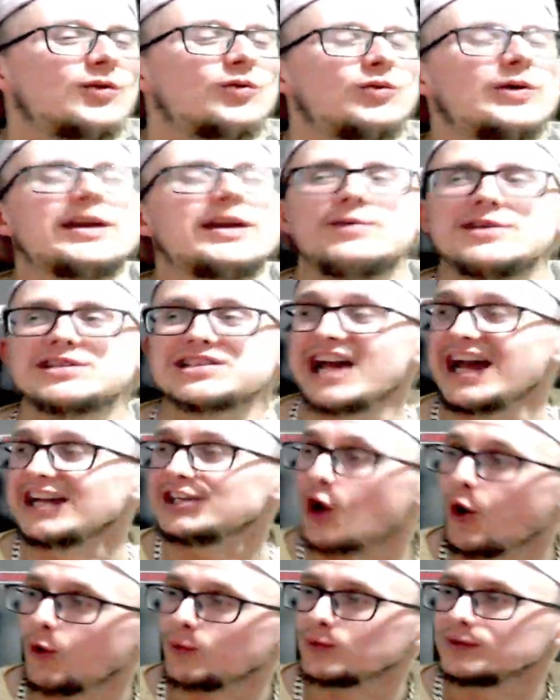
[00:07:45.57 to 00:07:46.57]
we was like,
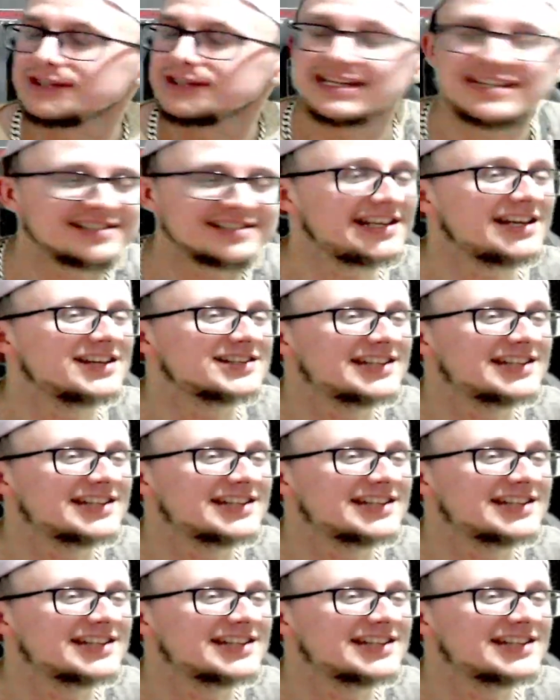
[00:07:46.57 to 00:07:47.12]
yo, did he see us?